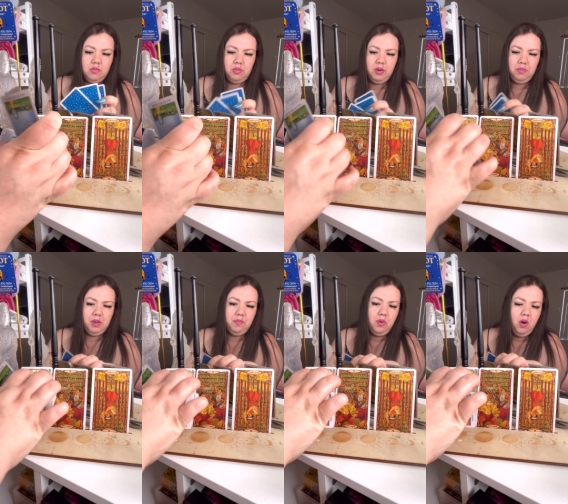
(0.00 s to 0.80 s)
but
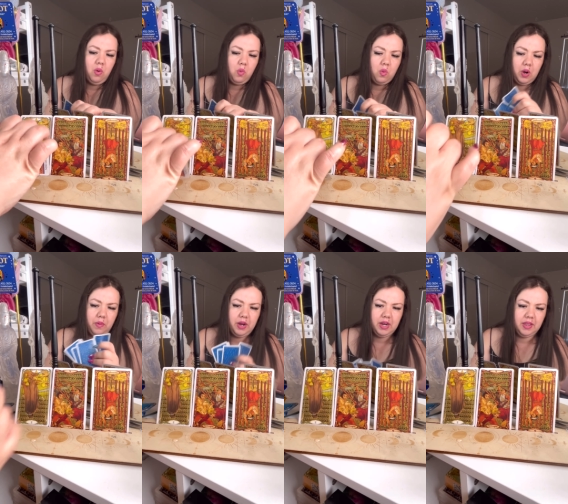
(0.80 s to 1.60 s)
people are
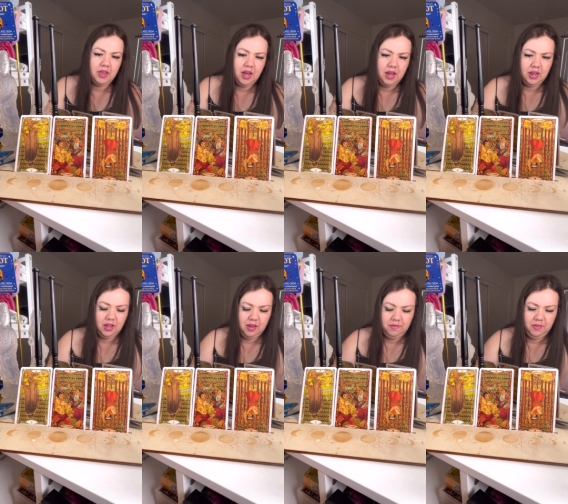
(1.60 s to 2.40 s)
worried that
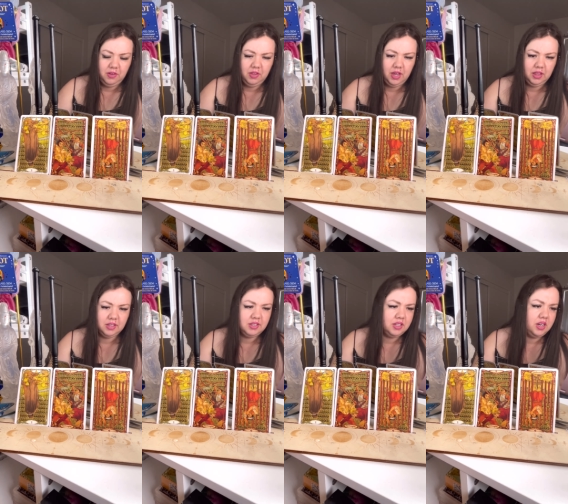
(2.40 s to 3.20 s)
I feel that
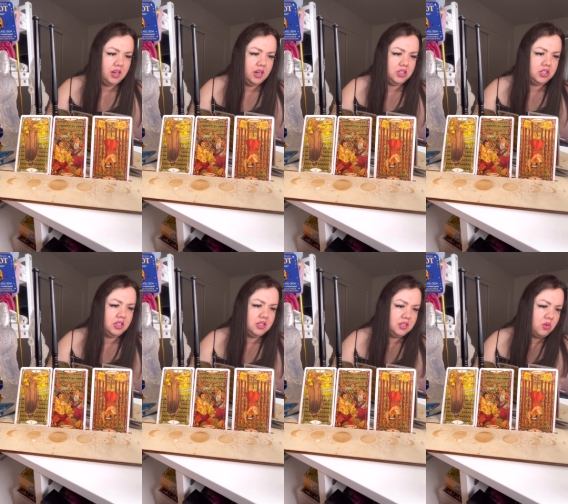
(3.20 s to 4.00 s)
this
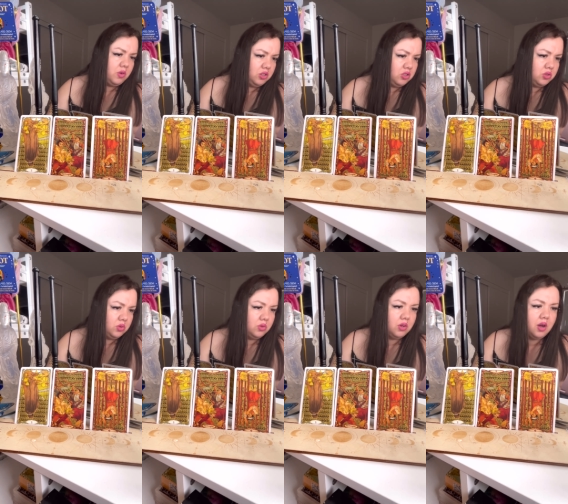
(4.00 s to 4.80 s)
connection is going
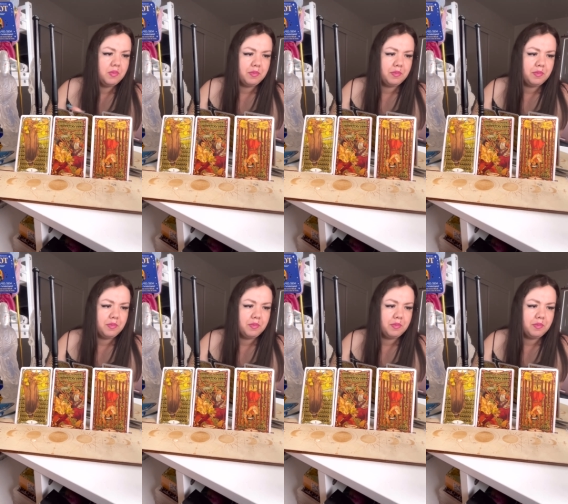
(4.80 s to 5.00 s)
to come